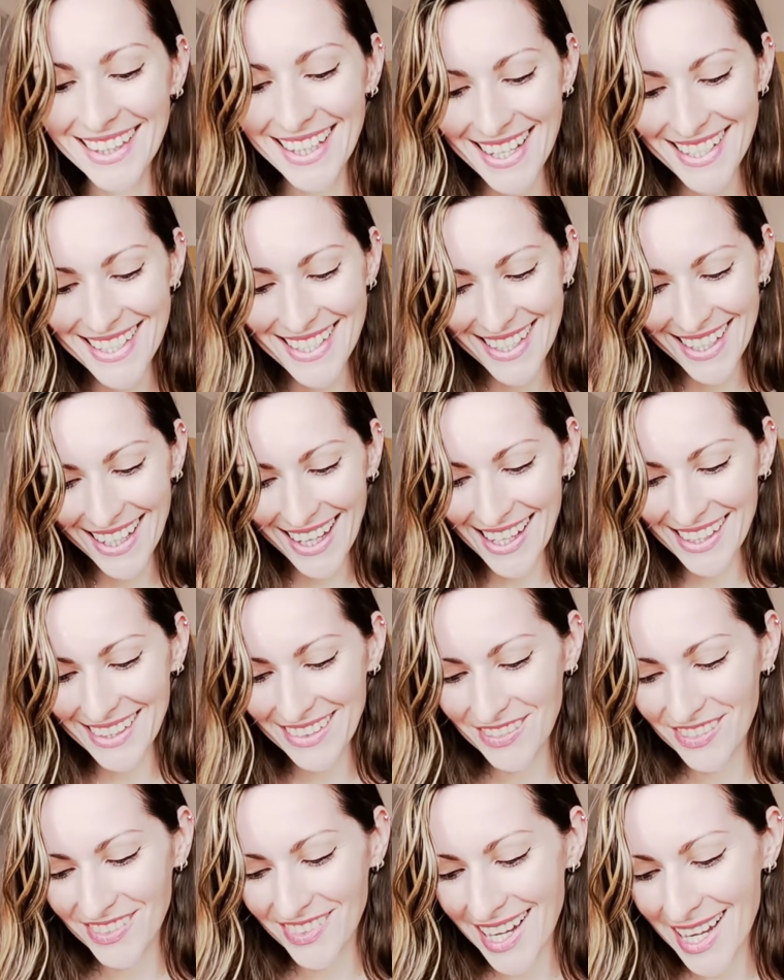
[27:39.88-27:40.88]
That's the kind
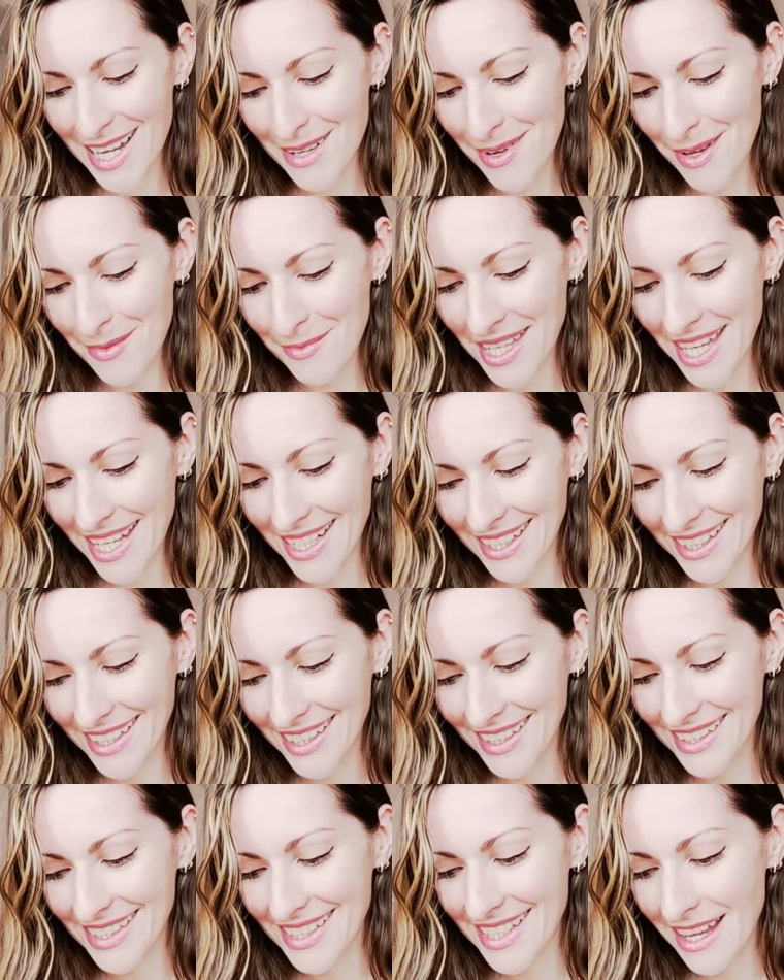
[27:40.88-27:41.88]
of vibe I'm getting
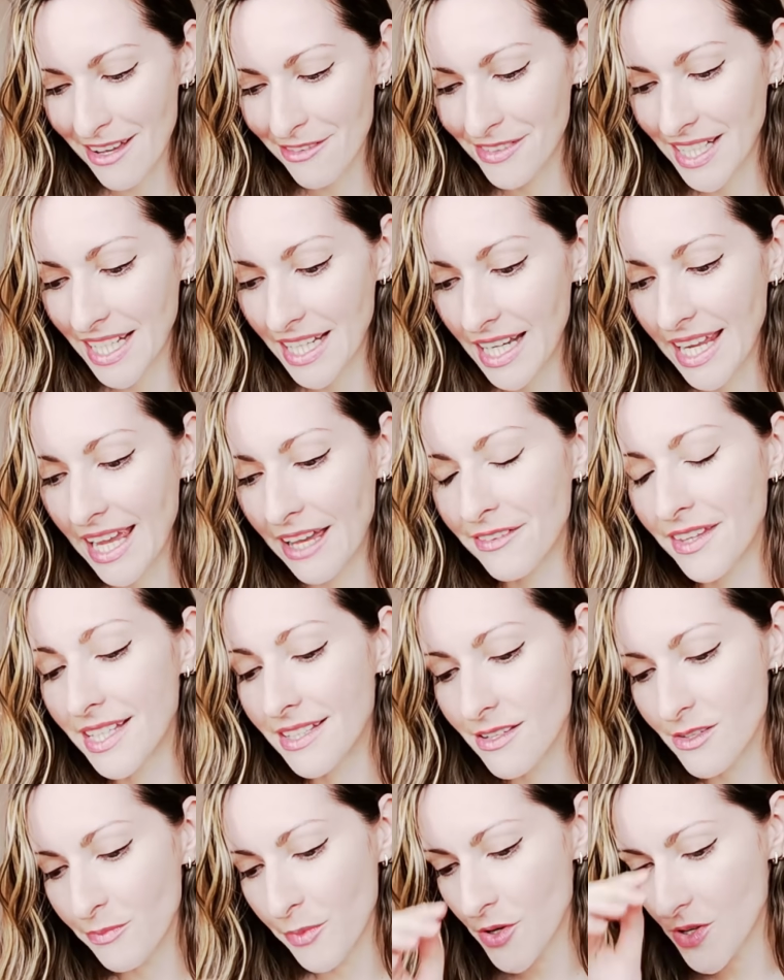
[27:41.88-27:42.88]
here, definitely. I think
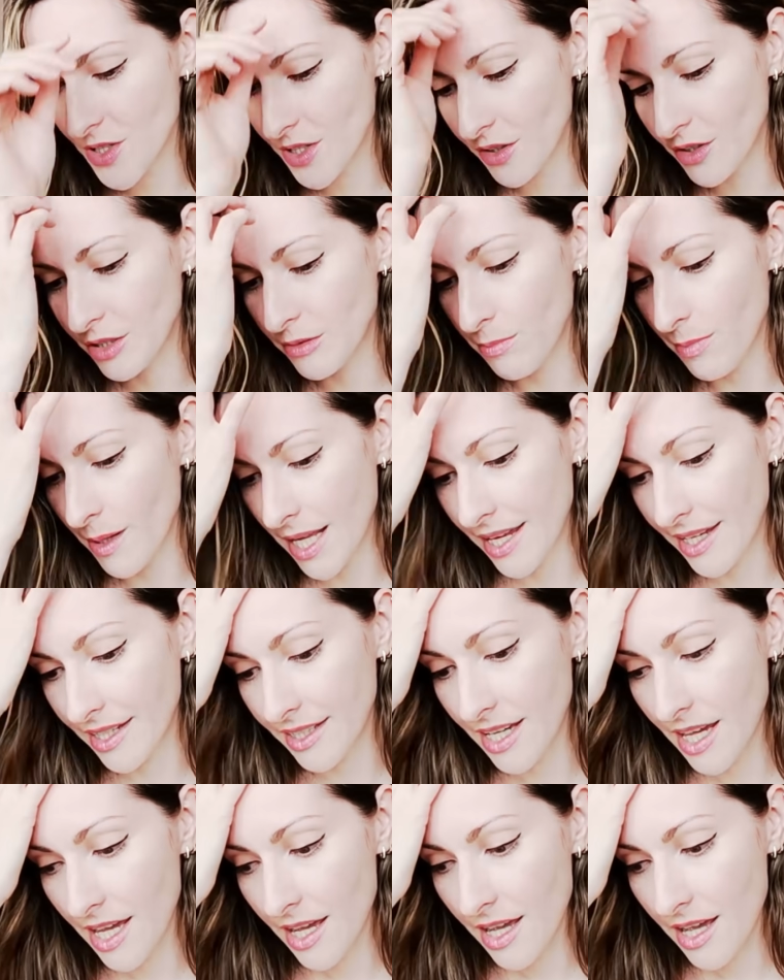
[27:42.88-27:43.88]
this person could
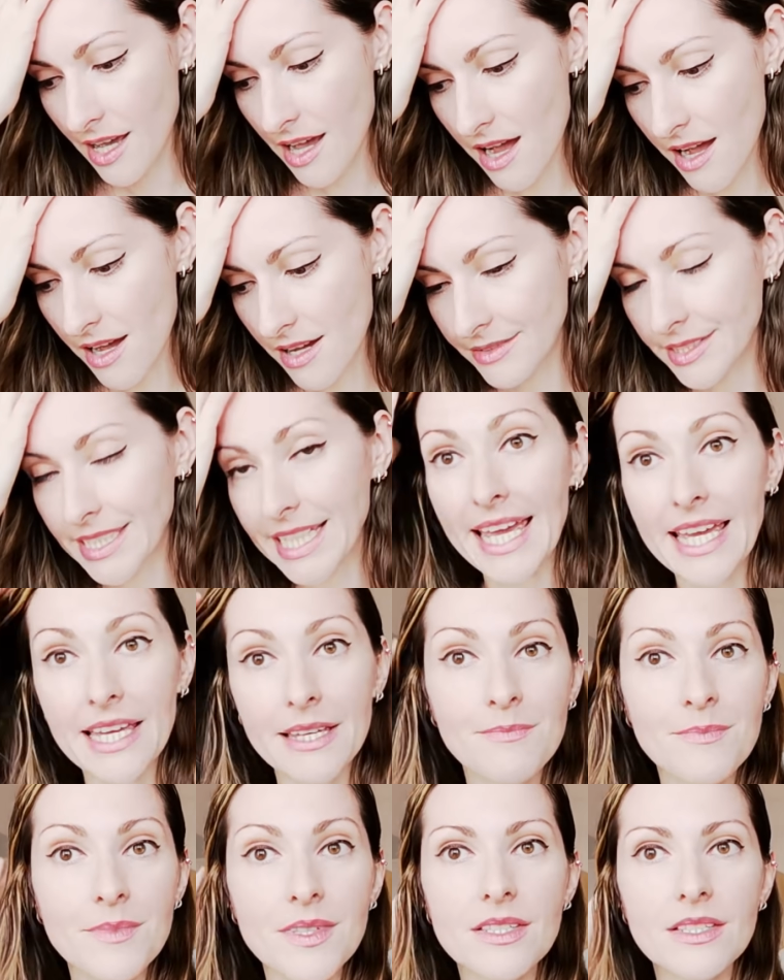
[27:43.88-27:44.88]
play uh,
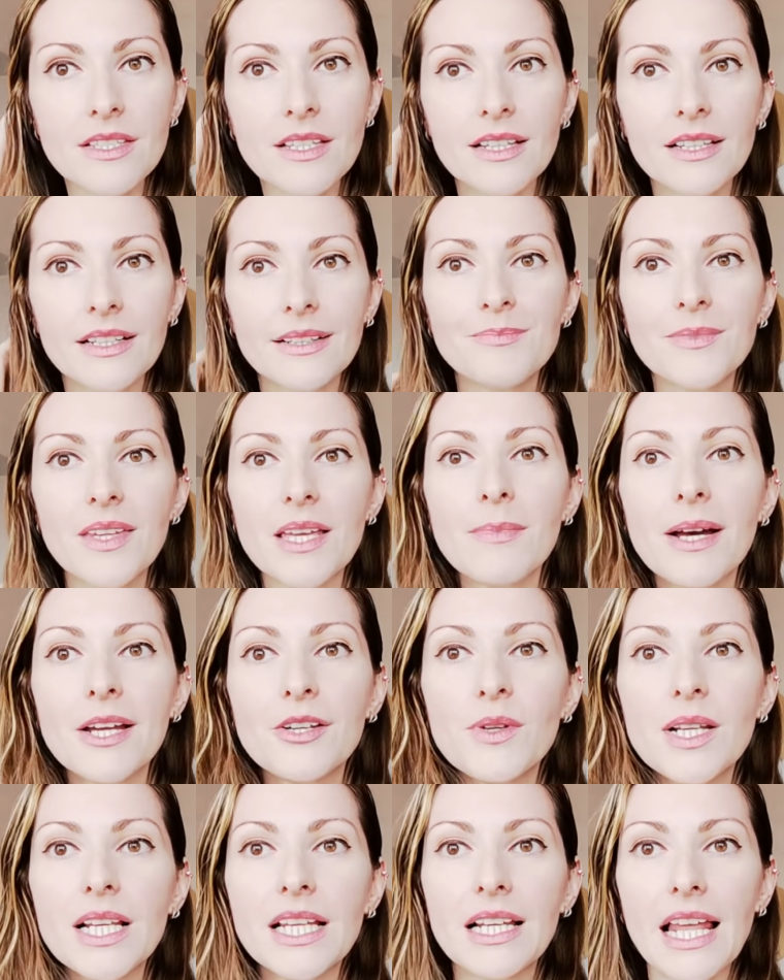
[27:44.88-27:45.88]
games. Um, they
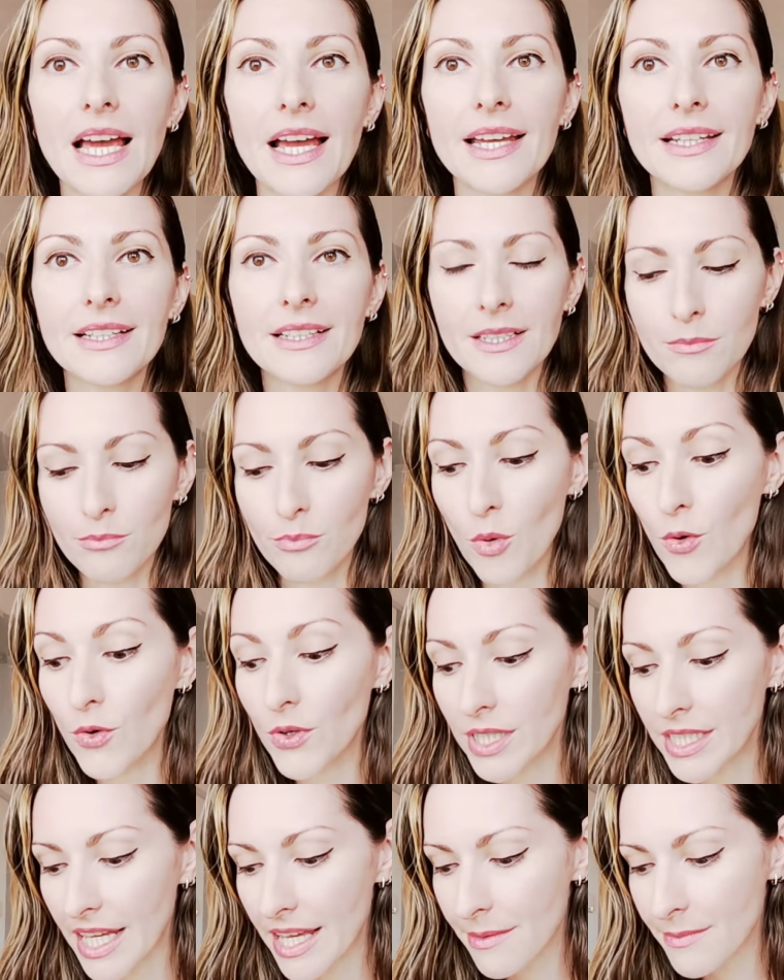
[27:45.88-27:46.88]
might really like
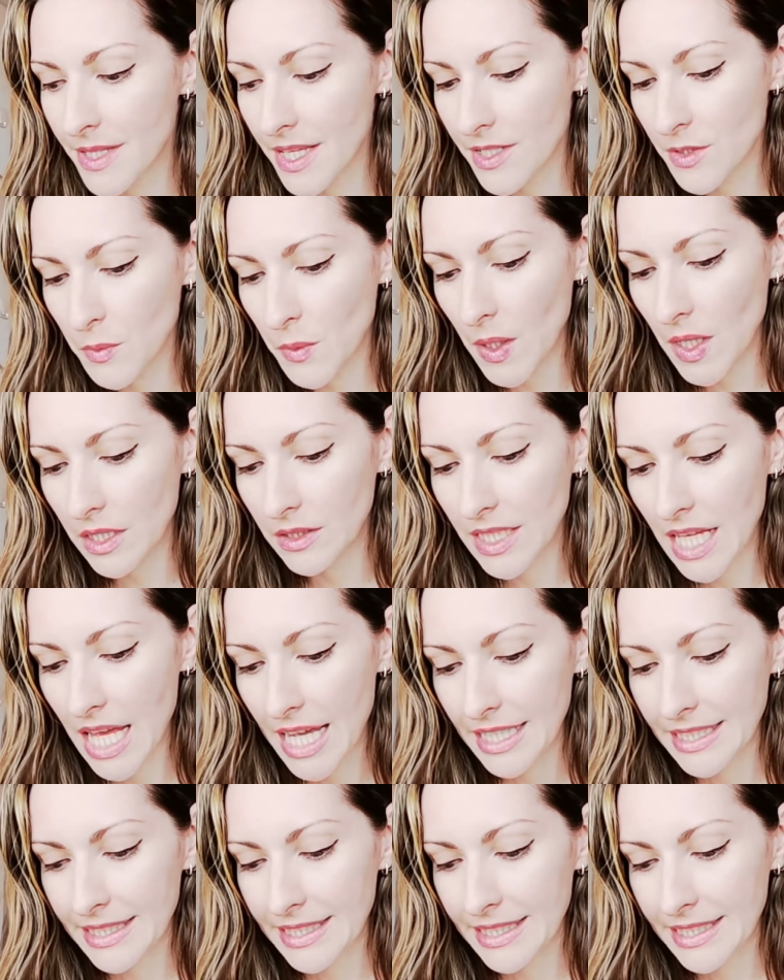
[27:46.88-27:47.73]
board games as well.